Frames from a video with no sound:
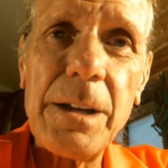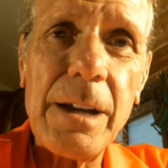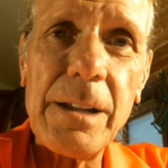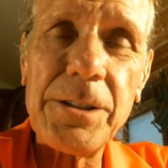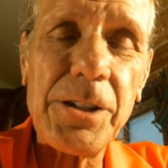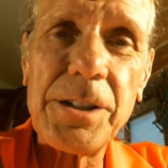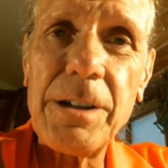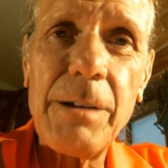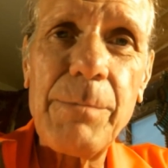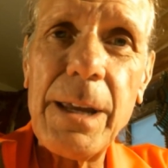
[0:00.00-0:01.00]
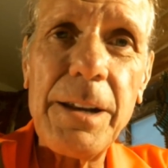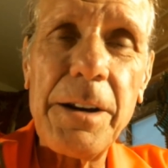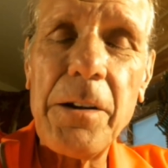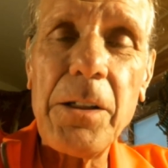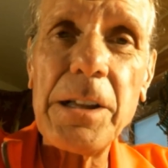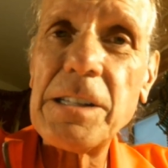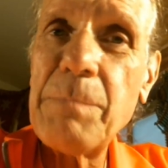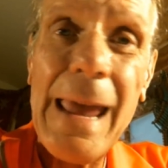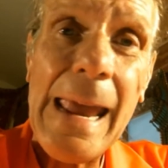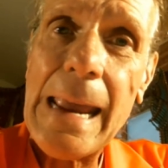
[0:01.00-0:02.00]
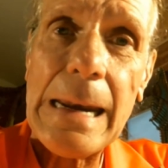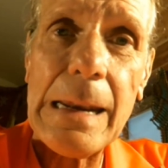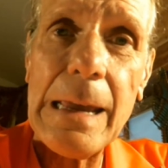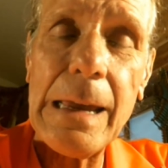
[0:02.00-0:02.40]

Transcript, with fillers: I'll just start being in all this pain,